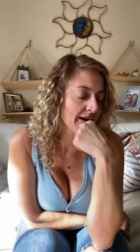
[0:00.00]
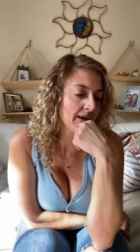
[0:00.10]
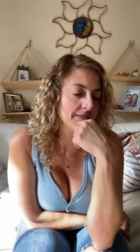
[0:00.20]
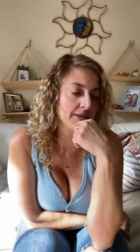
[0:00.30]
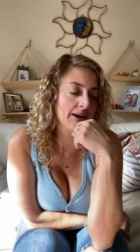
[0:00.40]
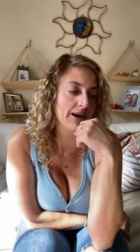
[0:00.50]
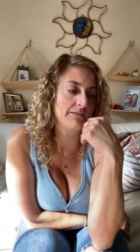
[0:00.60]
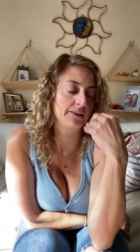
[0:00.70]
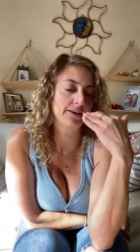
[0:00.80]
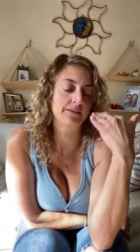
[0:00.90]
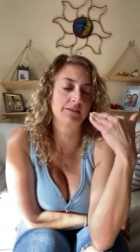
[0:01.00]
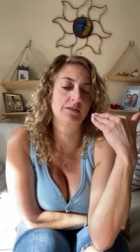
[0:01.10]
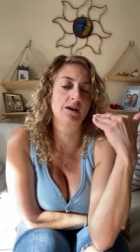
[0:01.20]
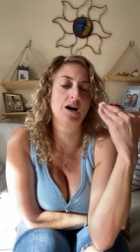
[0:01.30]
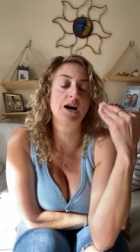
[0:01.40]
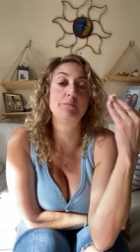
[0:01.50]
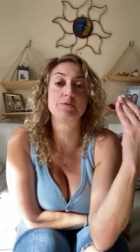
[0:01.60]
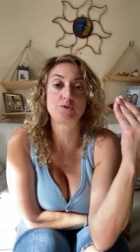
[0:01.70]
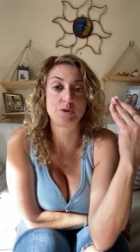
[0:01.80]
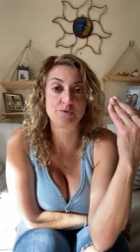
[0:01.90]
and I have like a high
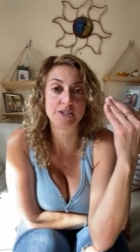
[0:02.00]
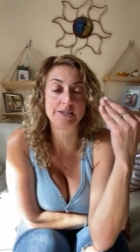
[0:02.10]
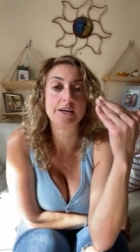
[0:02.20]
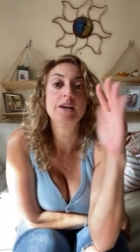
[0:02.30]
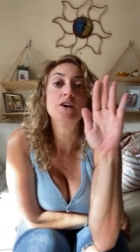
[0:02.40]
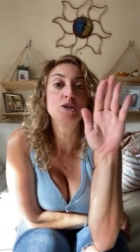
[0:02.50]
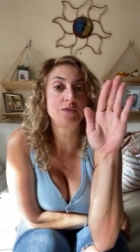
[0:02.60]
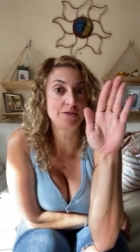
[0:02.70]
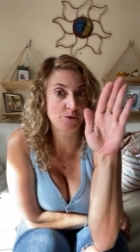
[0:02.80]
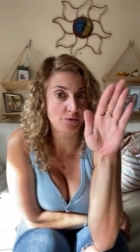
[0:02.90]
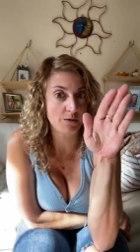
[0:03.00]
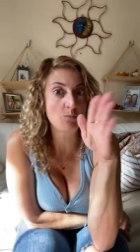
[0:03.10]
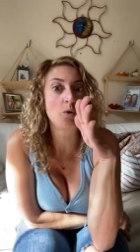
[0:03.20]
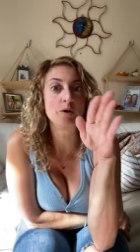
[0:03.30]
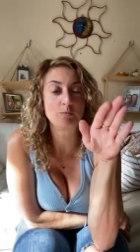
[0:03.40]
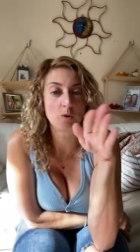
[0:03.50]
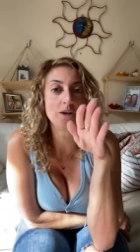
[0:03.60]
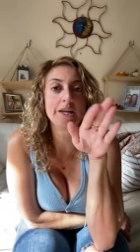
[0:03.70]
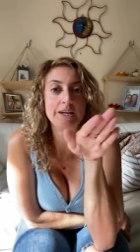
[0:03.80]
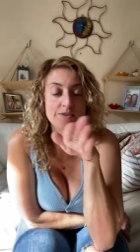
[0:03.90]
prescription, you have to scrape more and
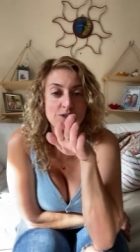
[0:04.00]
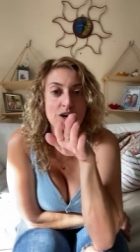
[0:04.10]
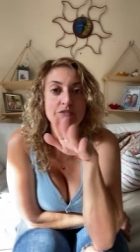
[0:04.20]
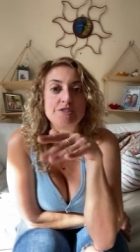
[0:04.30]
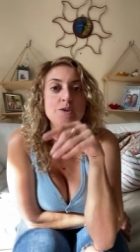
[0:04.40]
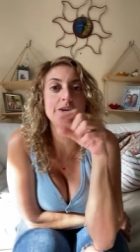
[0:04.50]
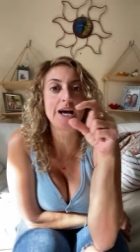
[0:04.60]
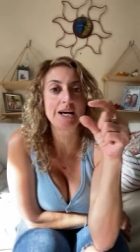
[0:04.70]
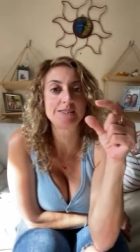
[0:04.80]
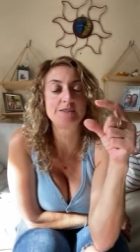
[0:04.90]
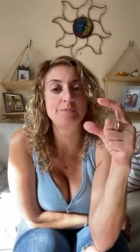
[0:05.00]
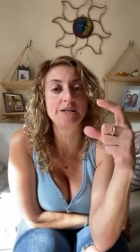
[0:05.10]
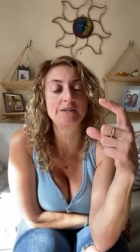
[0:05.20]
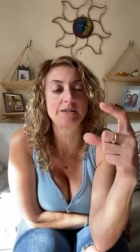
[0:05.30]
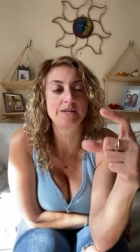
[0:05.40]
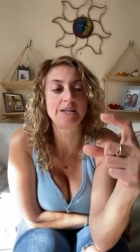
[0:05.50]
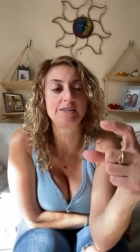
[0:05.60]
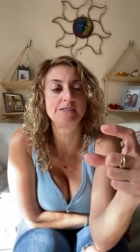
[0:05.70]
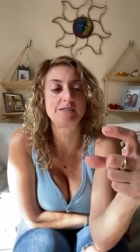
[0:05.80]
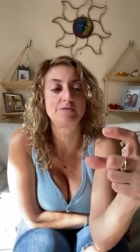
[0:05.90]
more layers off. So it has to be, the
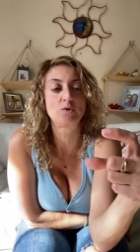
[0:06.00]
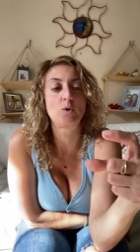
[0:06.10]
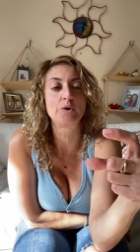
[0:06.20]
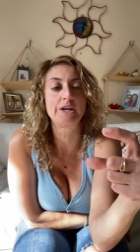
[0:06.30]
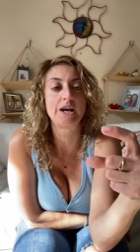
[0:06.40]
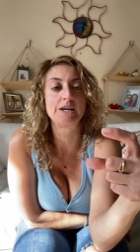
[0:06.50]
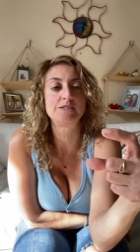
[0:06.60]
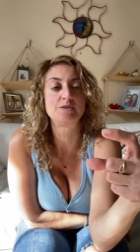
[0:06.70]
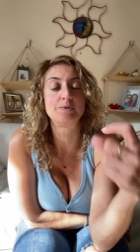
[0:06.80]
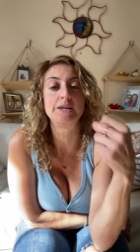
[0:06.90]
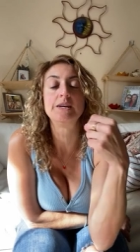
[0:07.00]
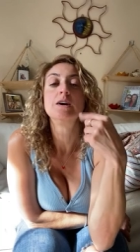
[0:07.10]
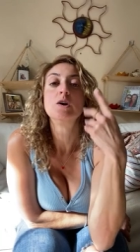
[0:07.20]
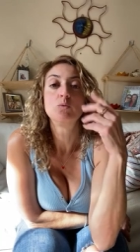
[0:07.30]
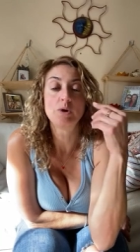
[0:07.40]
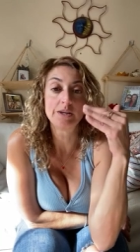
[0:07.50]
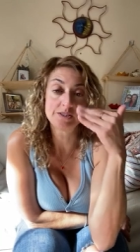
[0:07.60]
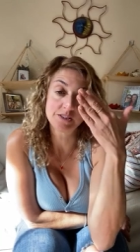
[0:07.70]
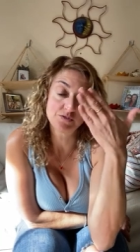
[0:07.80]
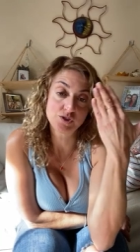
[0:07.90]
thickness of your cornea has to be
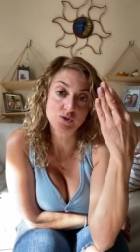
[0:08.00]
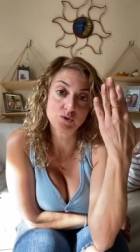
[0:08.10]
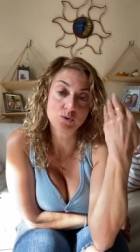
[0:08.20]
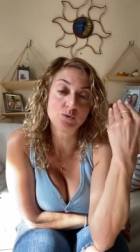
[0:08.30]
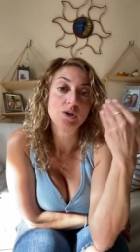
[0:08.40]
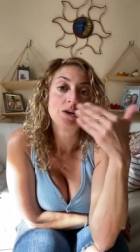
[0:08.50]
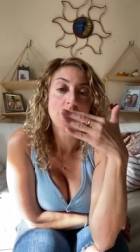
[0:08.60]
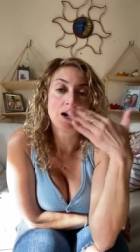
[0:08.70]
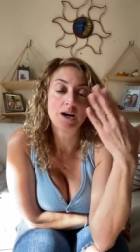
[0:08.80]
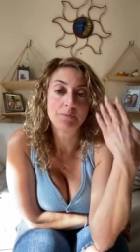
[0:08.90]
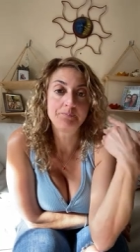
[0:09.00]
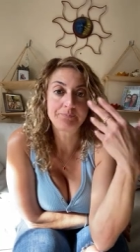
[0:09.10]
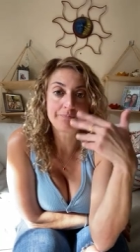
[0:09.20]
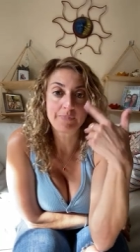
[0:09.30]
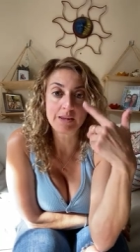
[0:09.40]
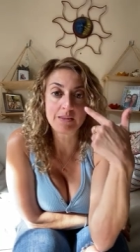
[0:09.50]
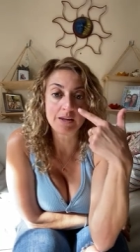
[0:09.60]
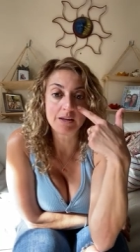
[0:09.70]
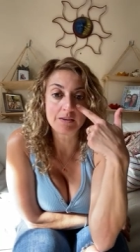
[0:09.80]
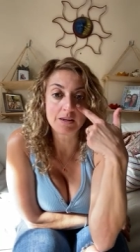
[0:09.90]
relative to
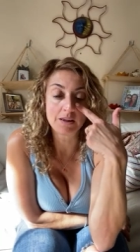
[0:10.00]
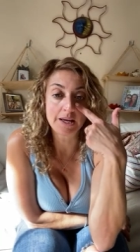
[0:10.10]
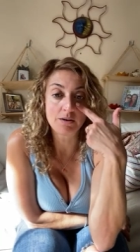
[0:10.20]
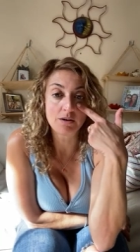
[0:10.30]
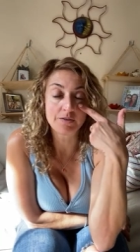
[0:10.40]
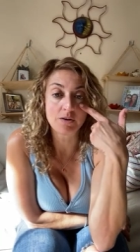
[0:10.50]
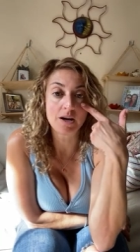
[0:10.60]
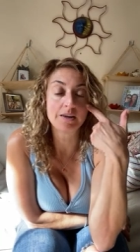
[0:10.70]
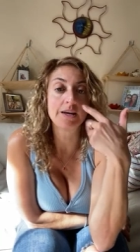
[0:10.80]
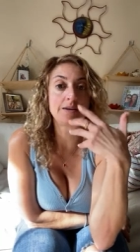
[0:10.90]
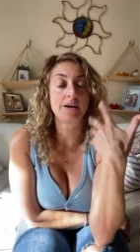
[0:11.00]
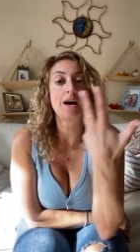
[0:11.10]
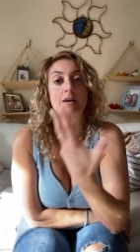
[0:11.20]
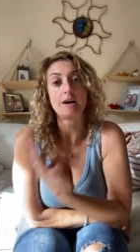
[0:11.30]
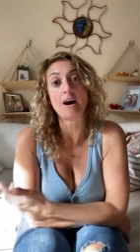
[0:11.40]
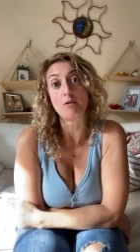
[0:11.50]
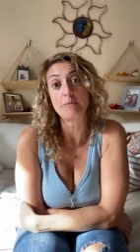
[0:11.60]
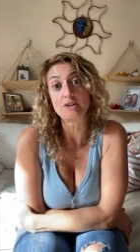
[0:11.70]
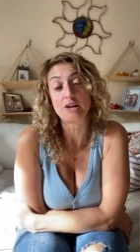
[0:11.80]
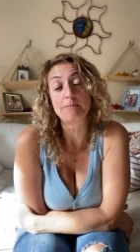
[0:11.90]
the layer of your, like how
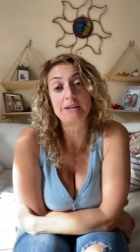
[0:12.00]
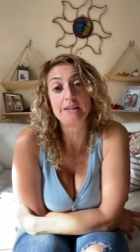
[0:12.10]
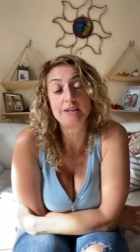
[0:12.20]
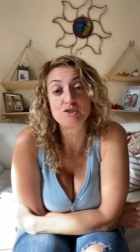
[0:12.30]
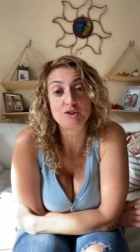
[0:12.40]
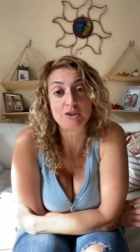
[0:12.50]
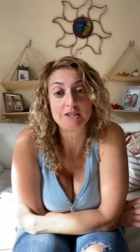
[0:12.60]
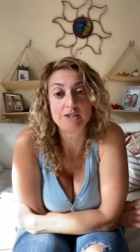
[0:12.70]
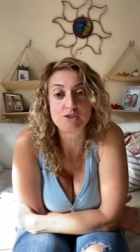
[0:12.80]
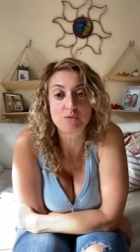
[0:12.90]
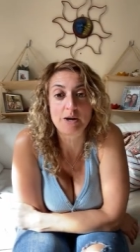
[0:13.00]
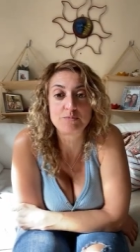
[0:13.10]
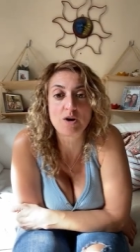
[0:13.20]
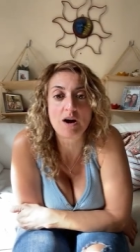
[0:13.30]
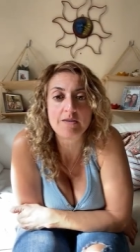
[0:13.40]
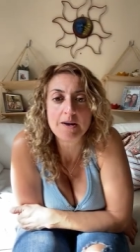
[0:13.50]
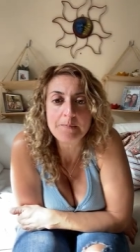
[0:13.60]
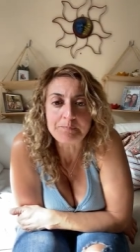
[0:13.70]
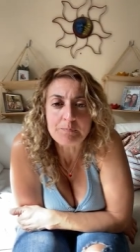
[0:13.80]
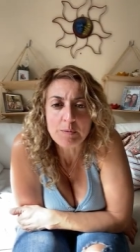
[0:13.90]
many layers you're going to need to scrape
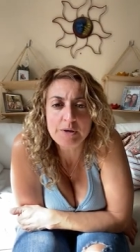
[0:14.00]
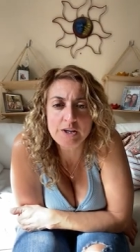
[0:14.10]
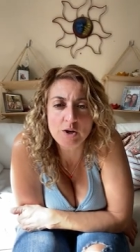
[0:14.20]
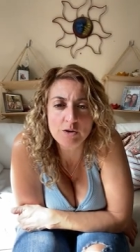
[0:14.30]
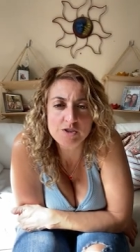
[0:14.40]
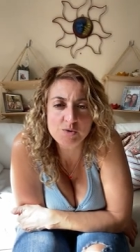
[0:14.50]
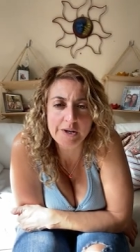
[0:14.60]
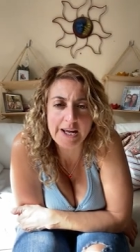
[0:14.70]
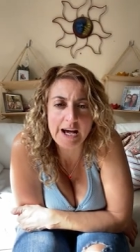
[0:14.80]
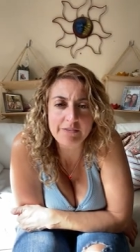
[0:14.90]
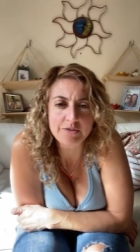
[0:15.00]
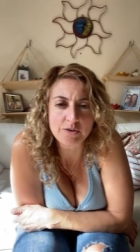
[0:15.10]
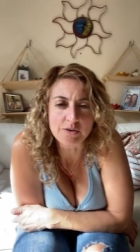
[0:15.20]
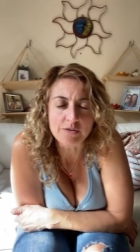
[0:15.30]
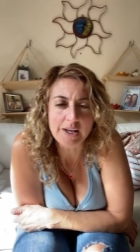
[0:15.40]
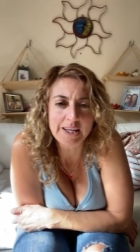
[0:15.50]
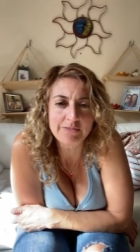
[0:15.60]
off. But it hurts right after